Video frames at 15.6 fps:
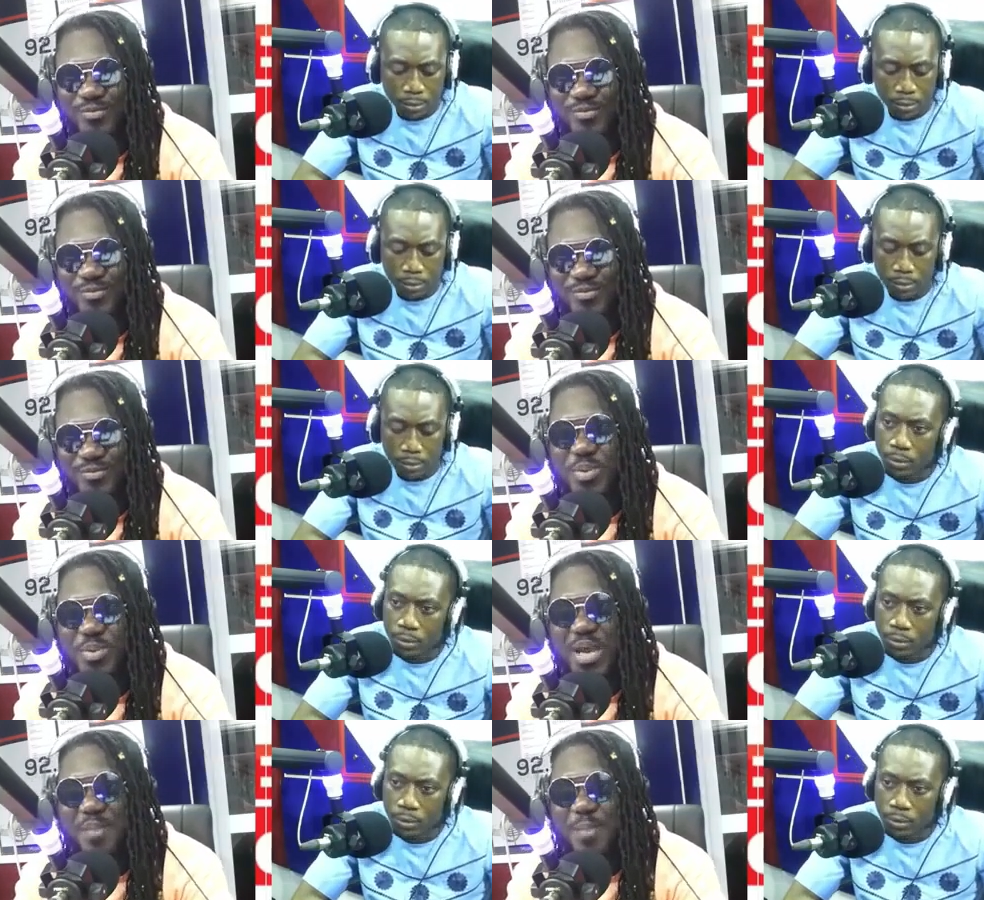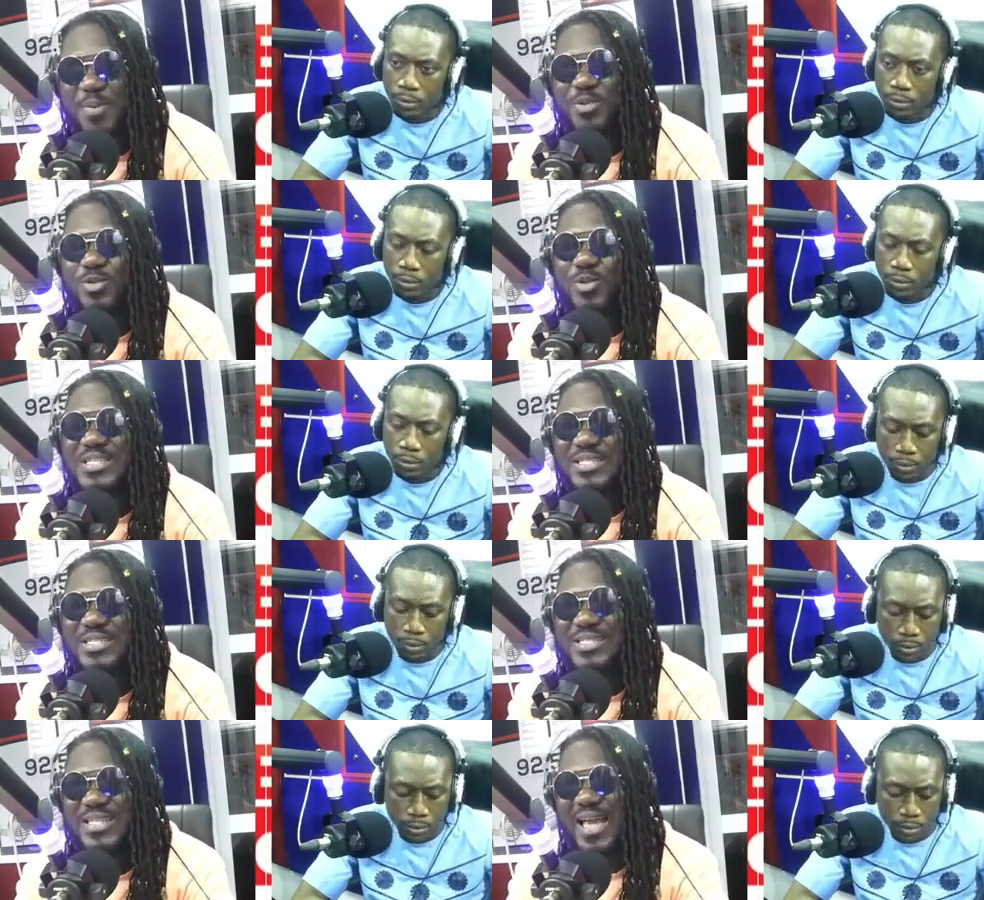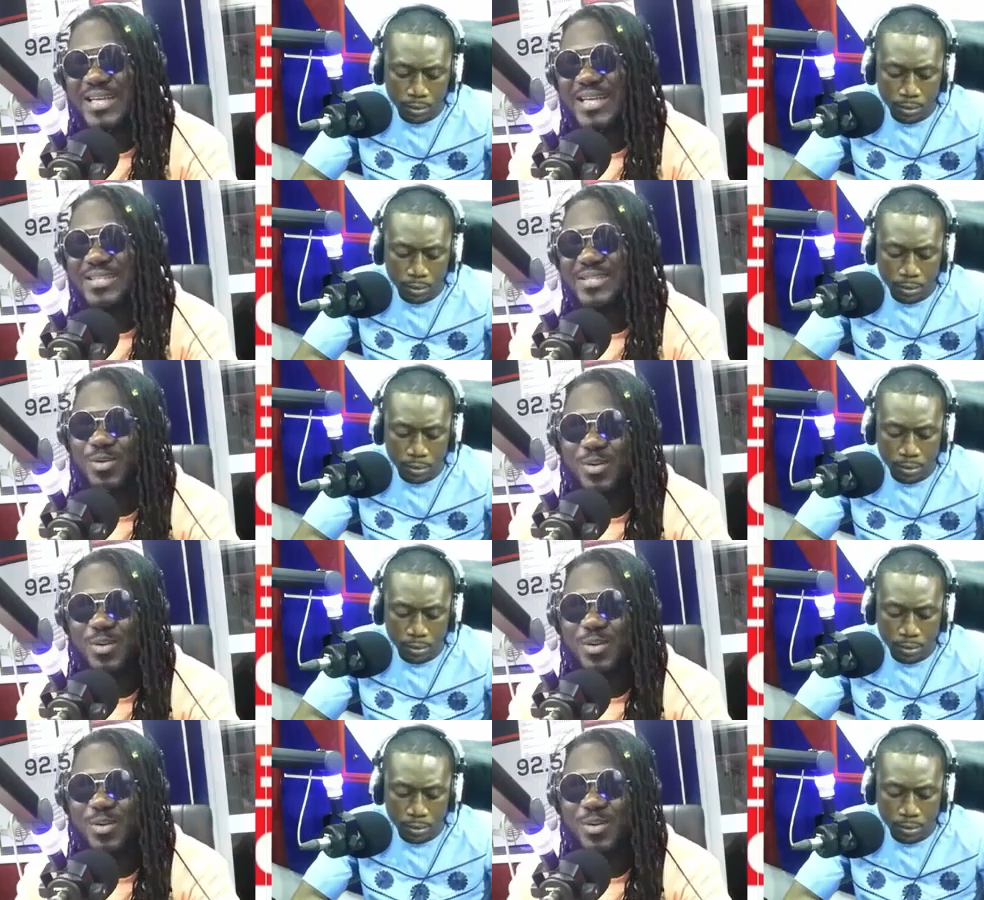Speaker 1: obi a person je title no
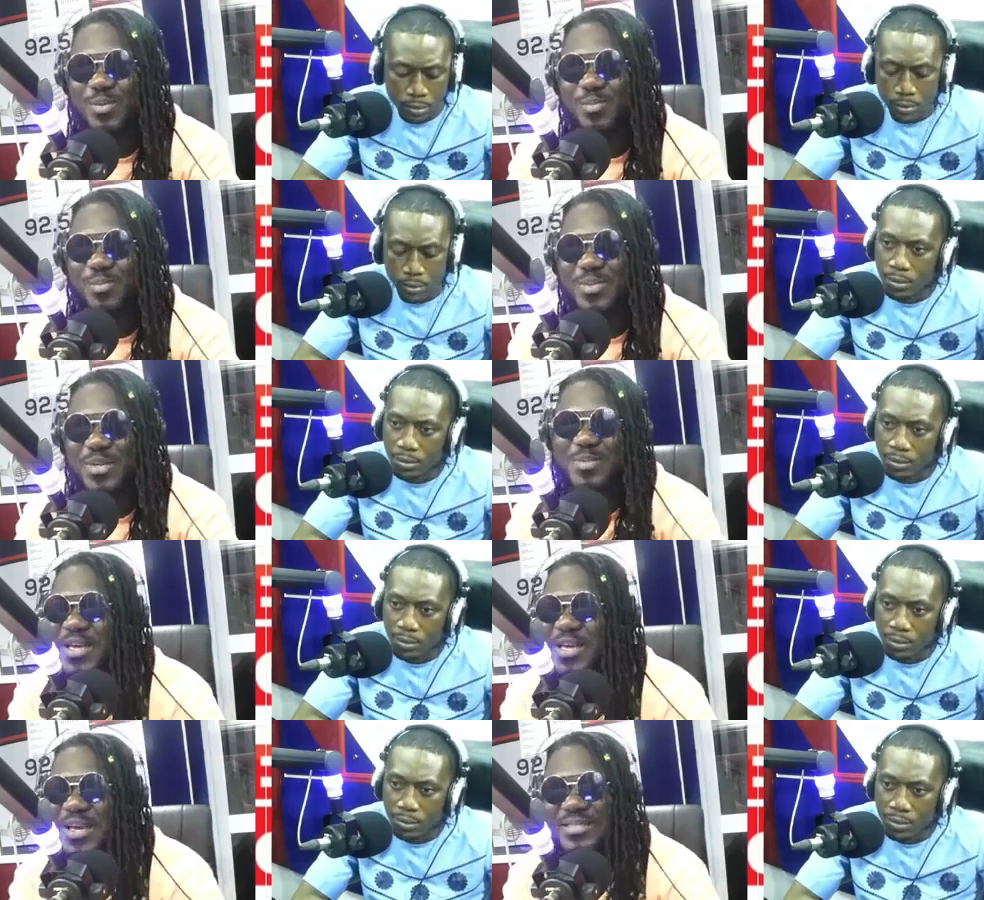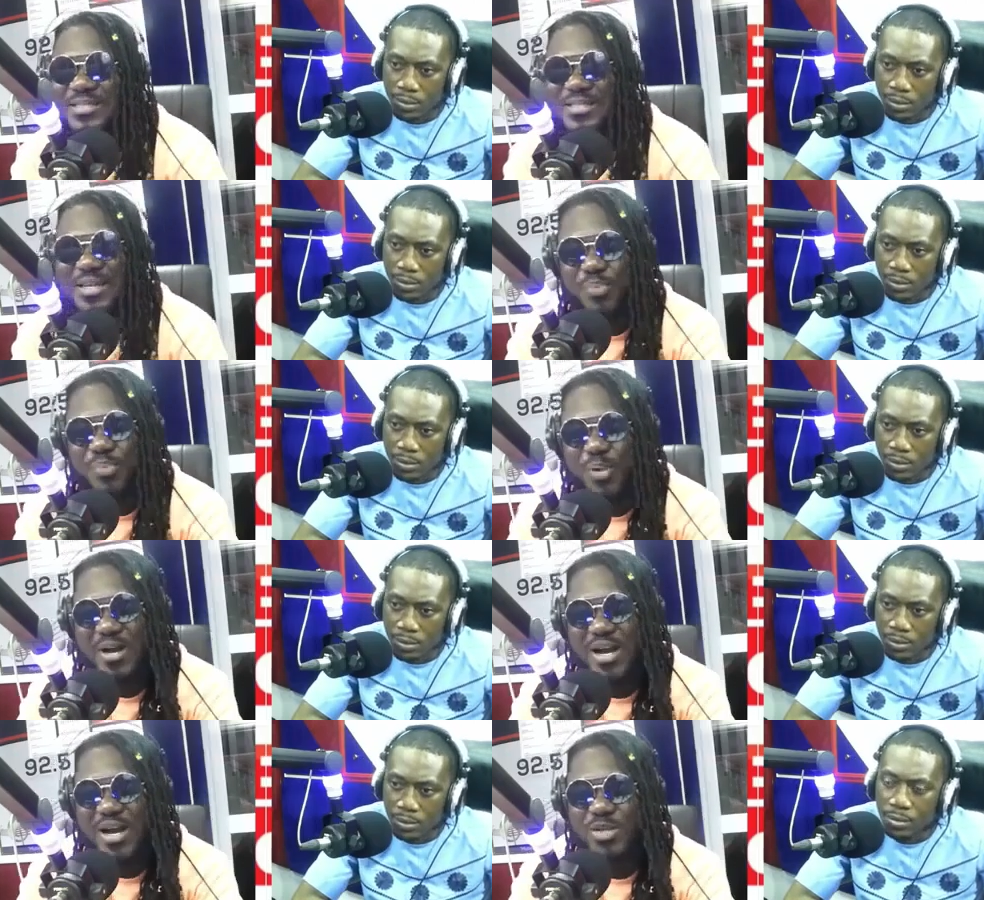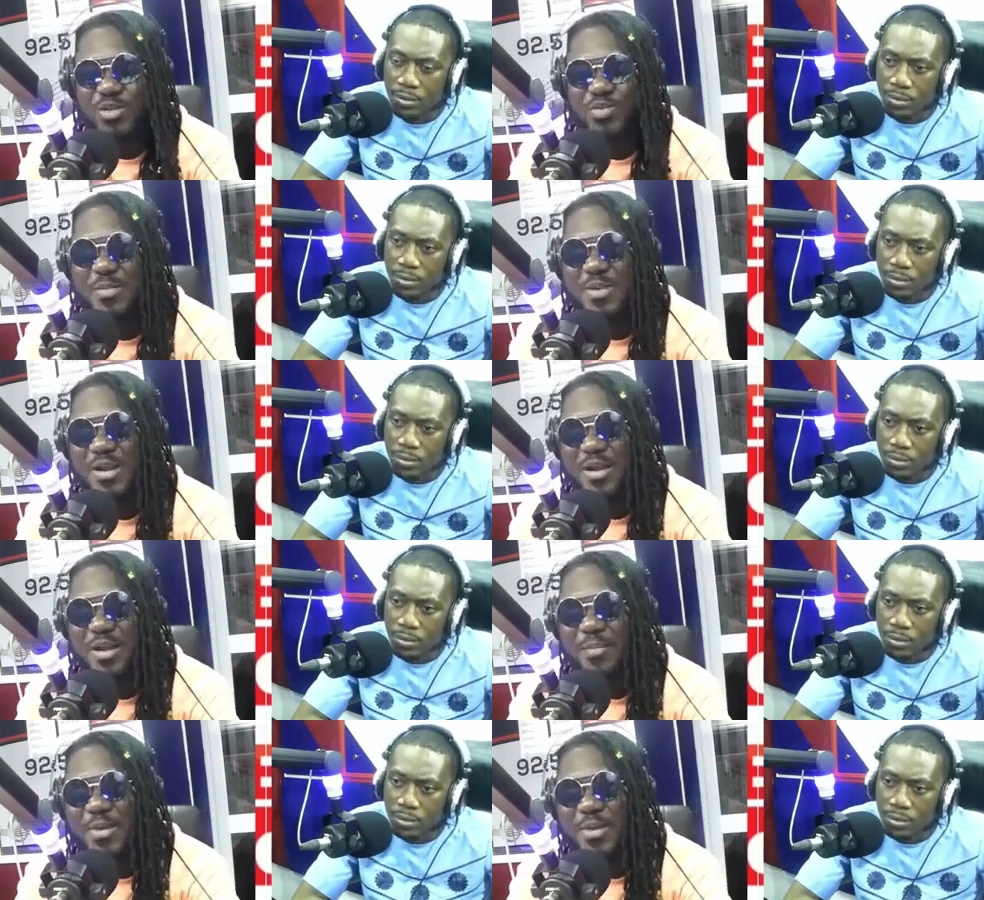me me ye champion o kaso am na
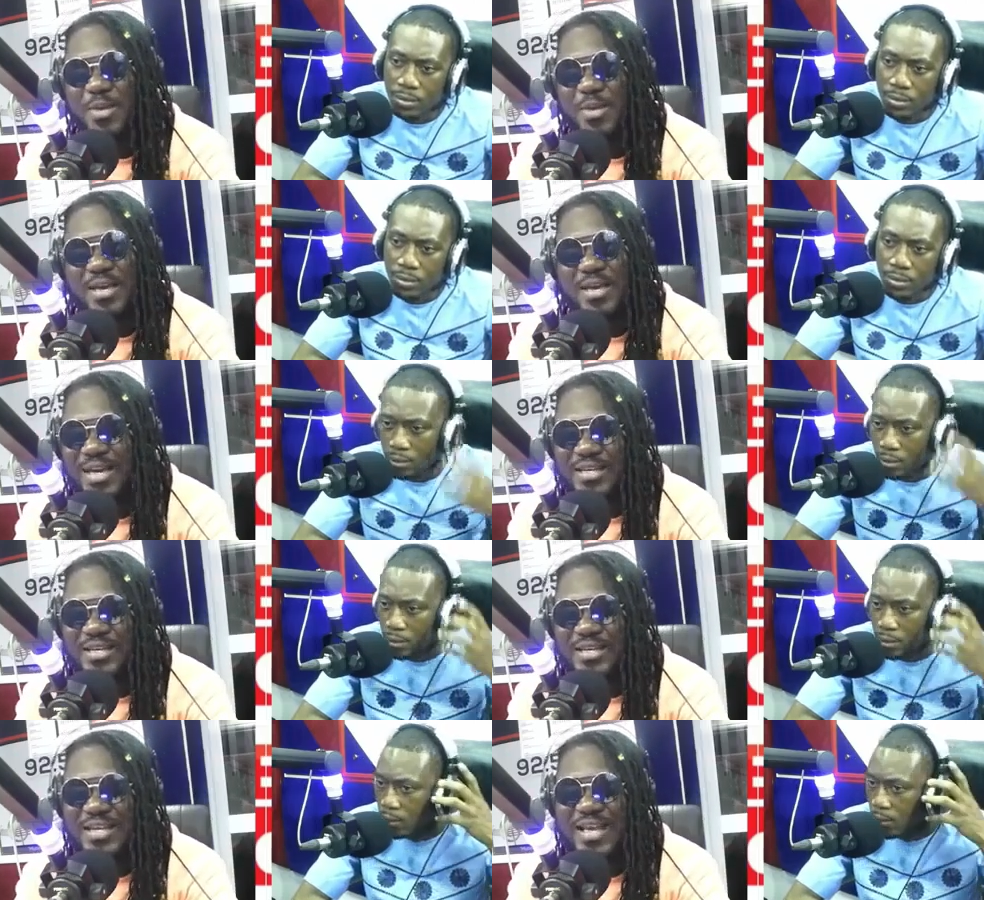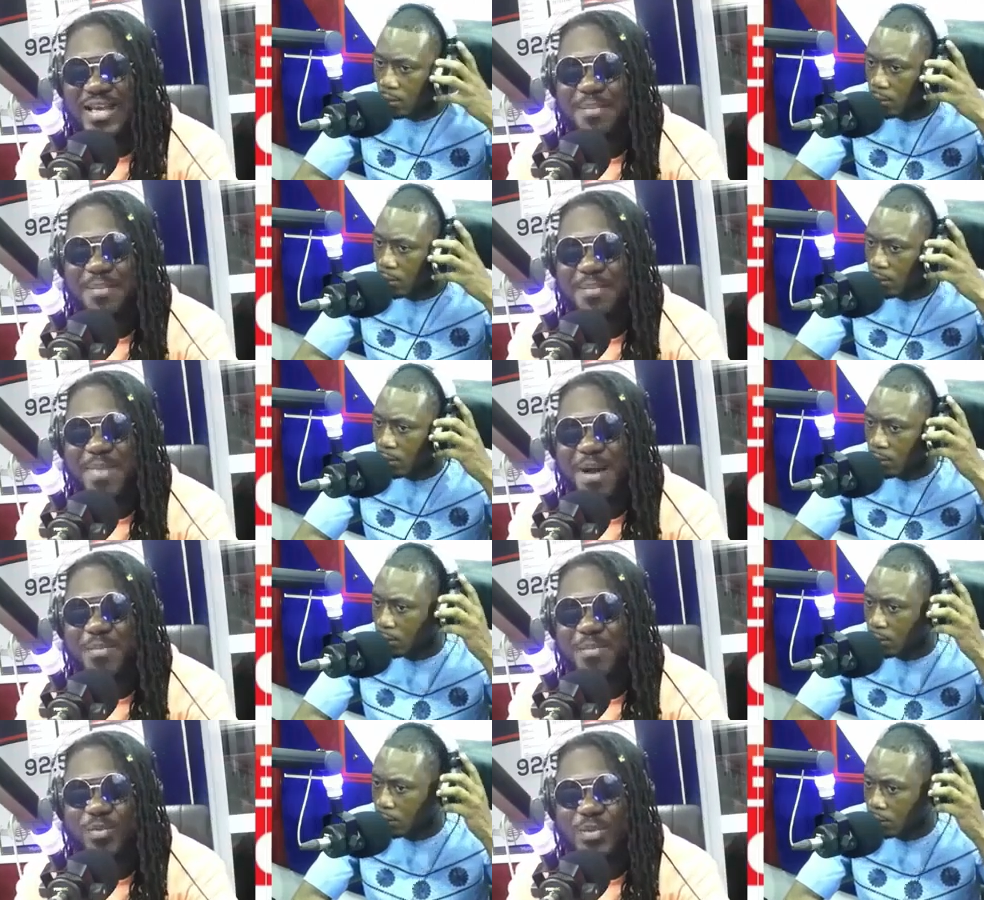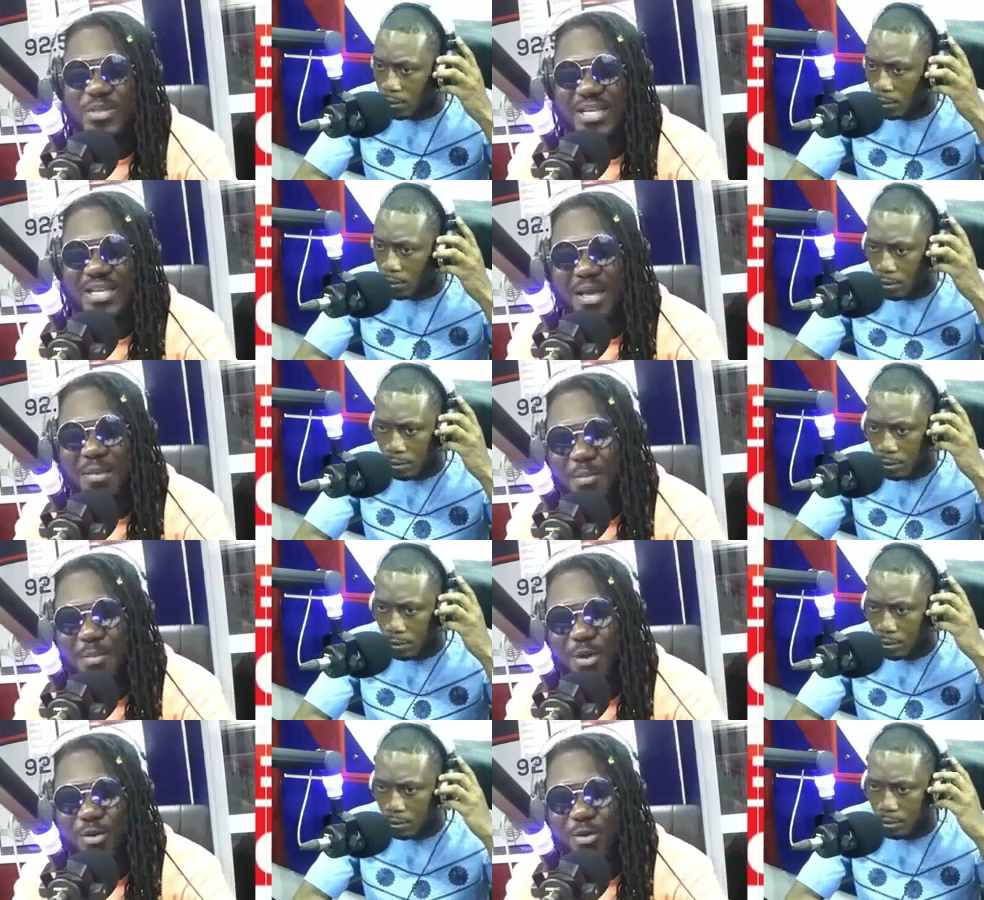hwe de ma me hu say tema be
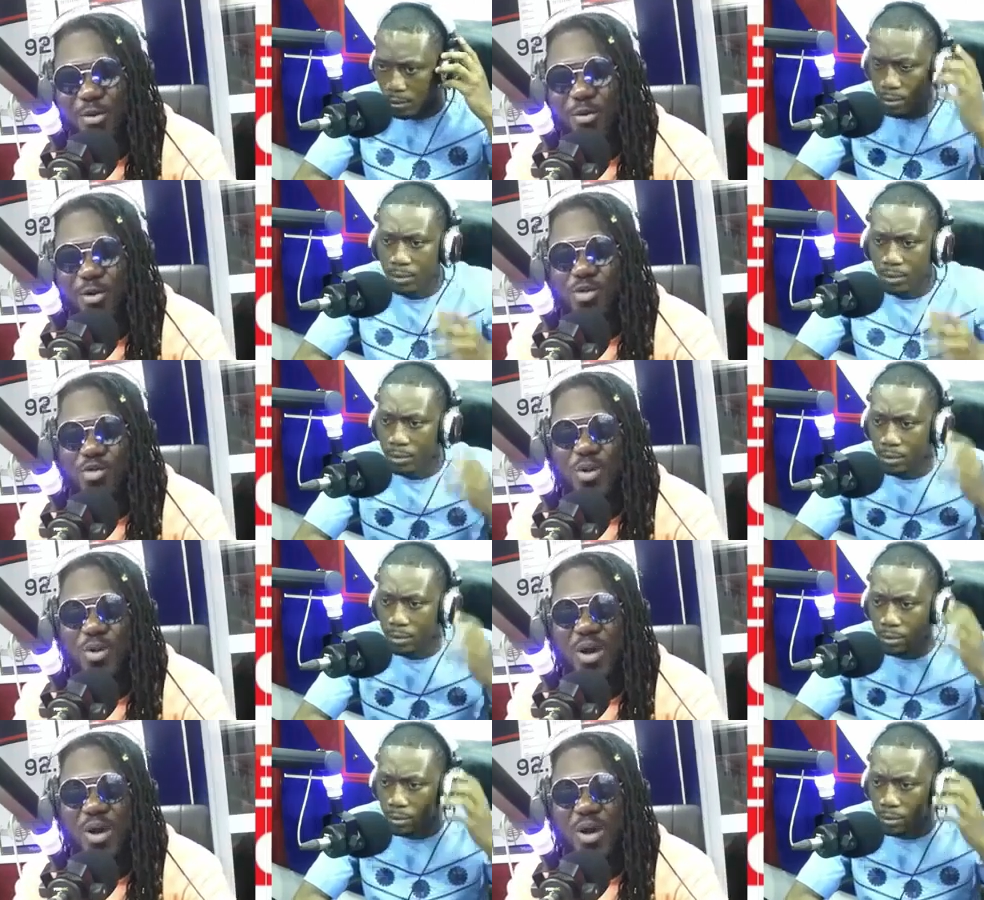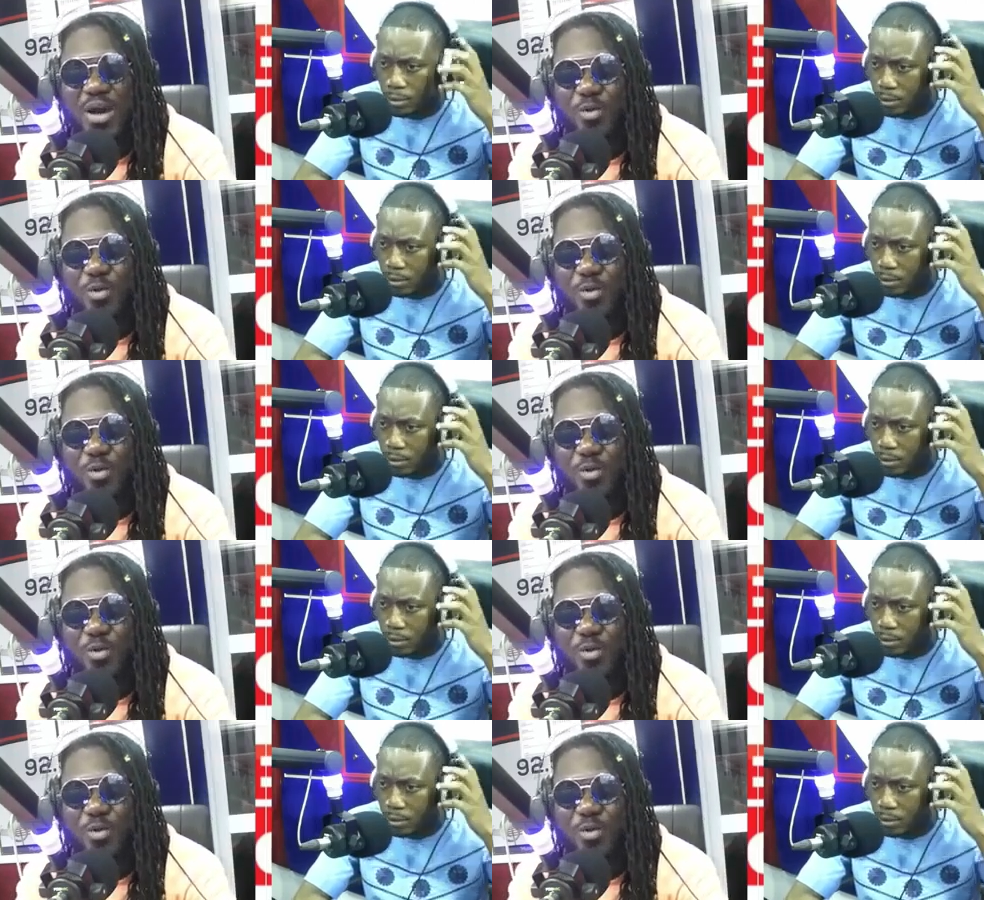koso akoso akoso